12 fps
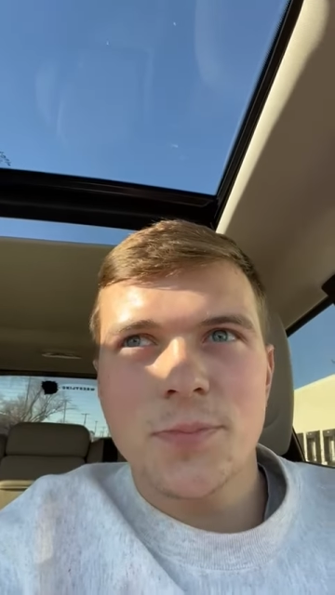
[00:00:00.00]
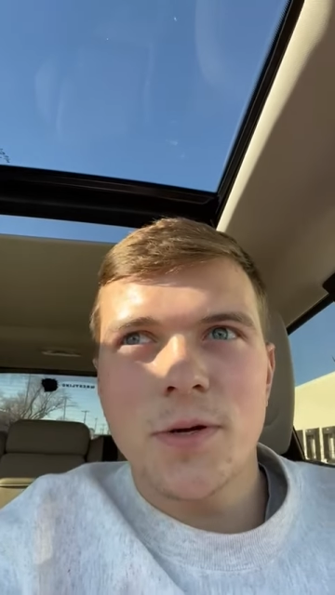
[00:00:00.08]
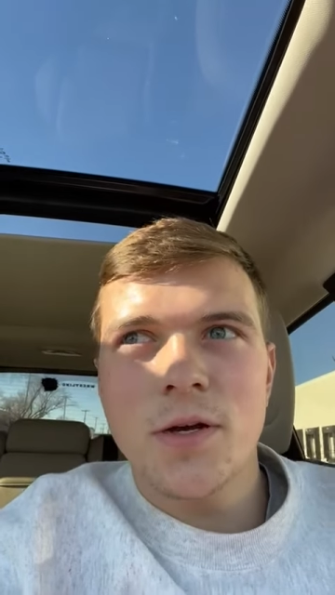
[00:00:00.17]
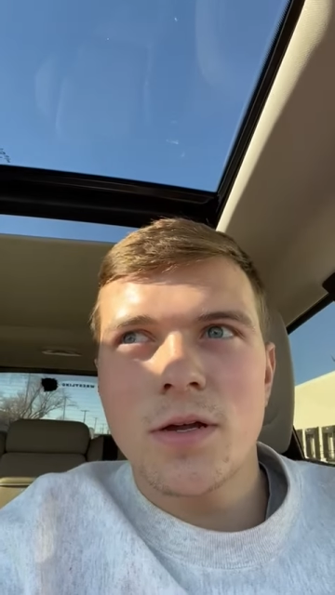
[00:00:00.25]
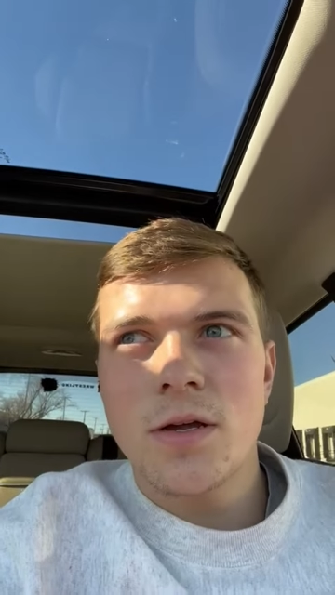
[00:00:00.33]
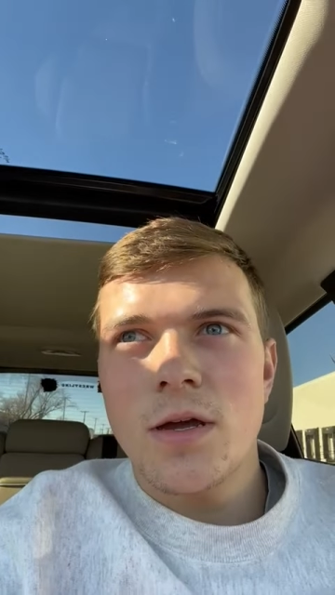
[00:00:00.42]

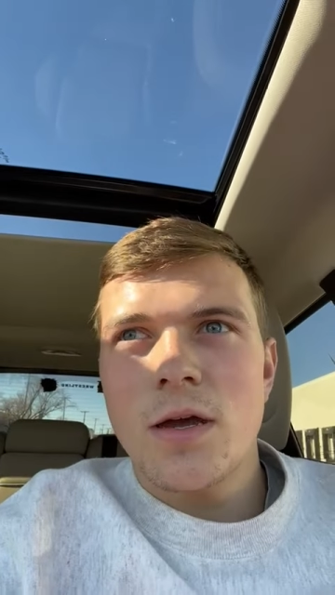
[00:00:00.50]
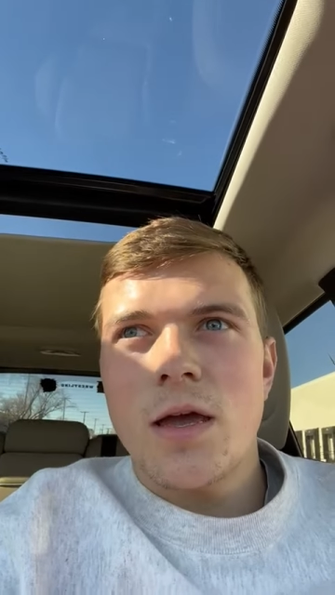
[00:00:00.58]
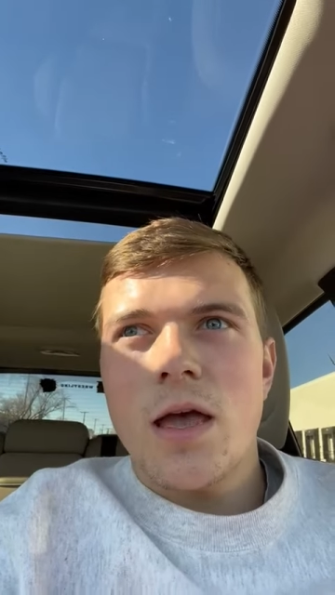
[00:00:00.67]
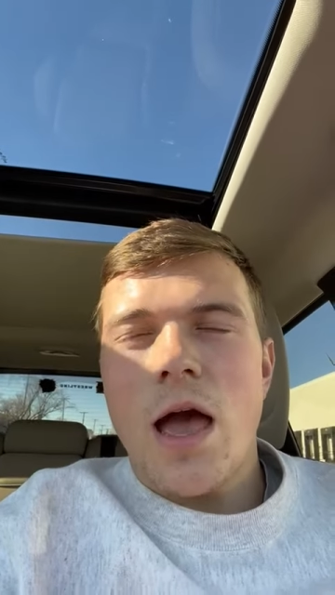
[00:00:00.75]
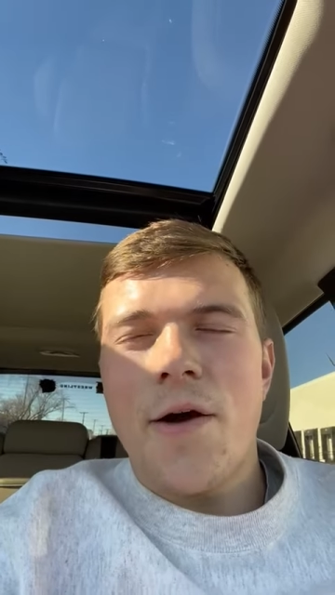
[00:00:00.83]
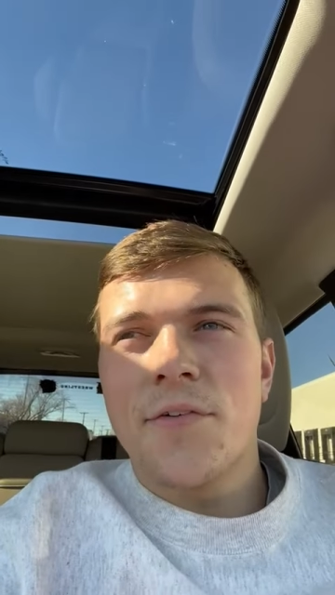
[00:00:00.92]
but
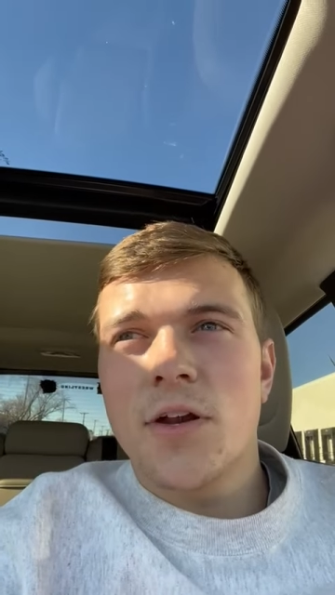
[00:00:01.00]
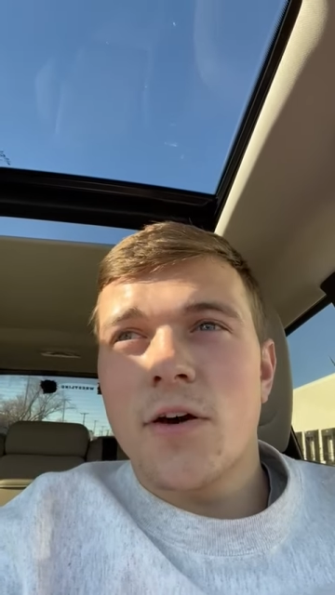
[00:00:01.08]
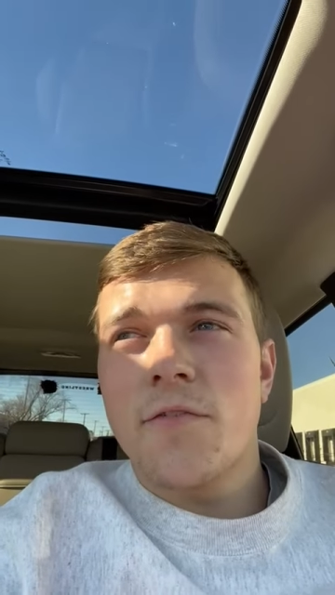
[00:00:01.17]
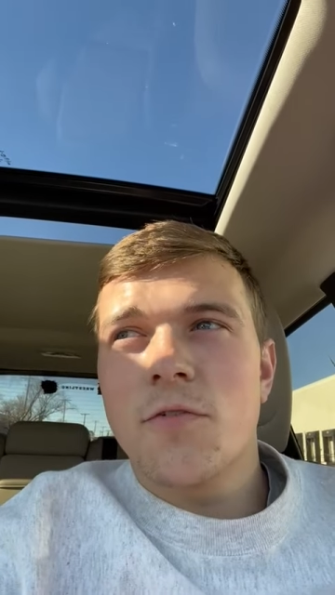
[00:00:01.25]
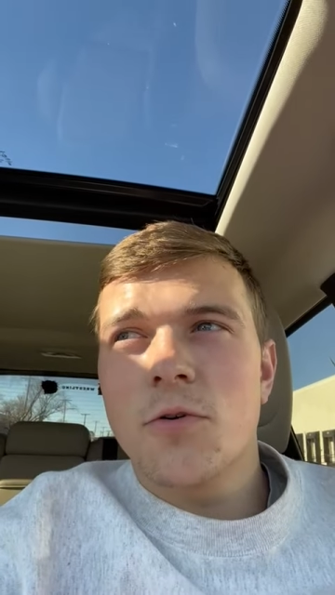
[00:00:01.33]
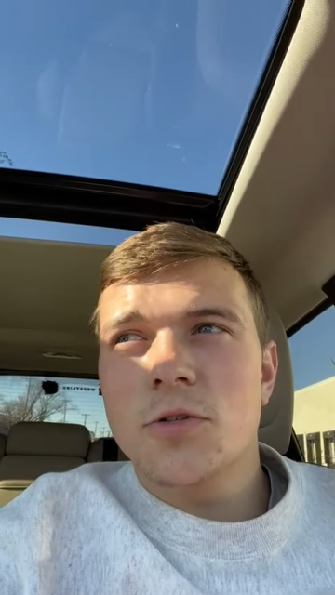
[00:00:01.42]
having
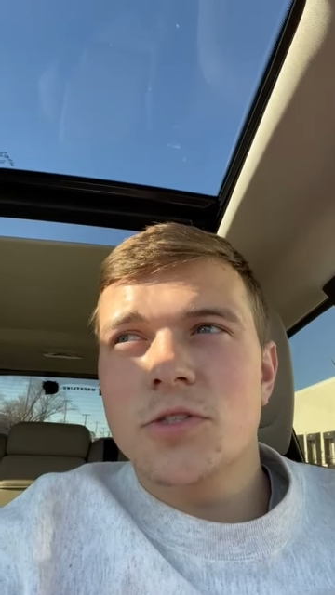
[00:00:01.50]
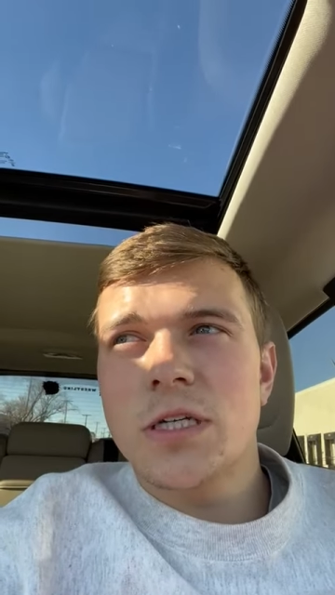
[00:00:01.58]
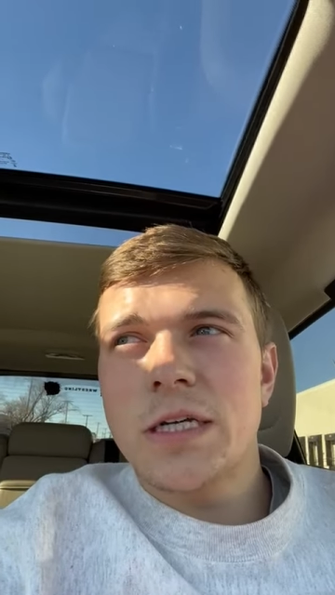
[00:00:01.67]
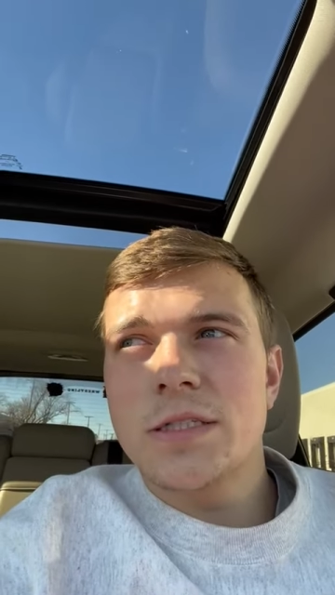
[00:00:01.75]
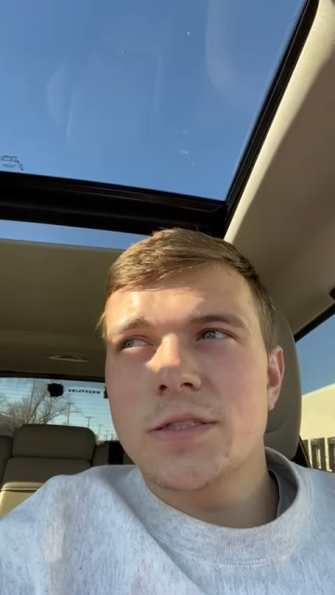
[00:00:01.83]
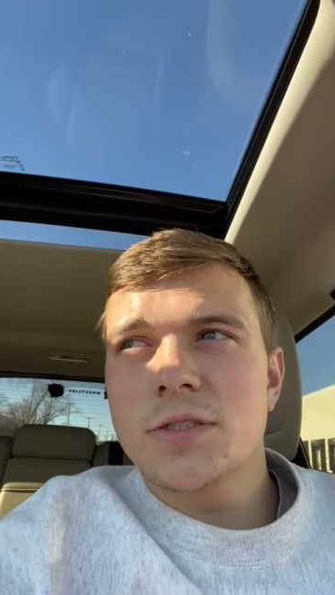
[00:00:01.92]
a full
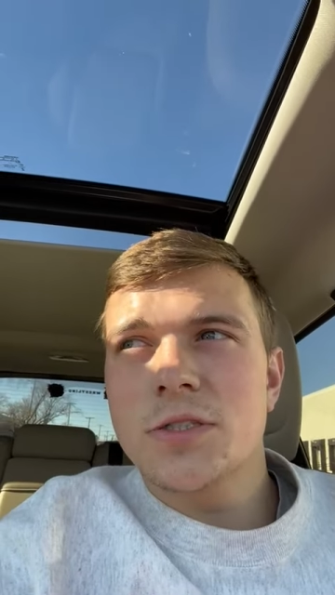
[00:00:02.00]
season,